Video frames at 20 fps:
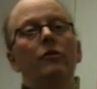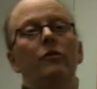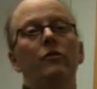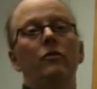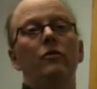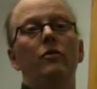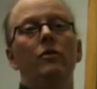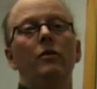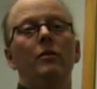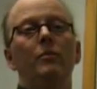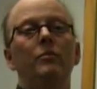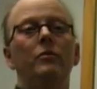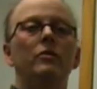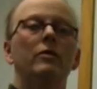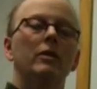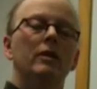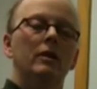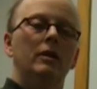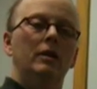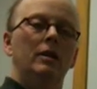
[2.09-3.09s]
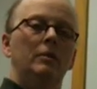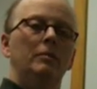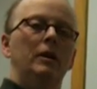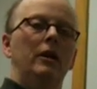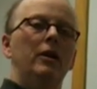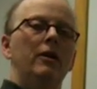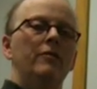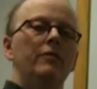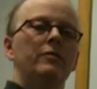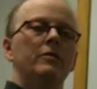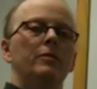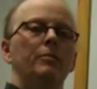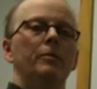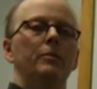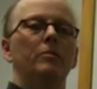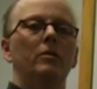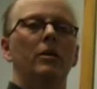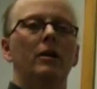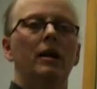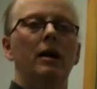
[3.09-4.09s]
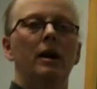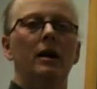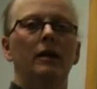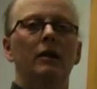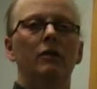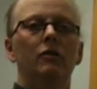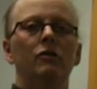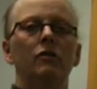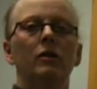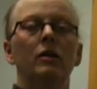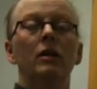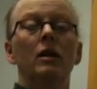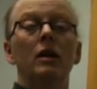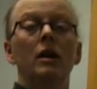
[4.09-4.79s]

Nerz-Stormes in my office at Bryn Mawr College.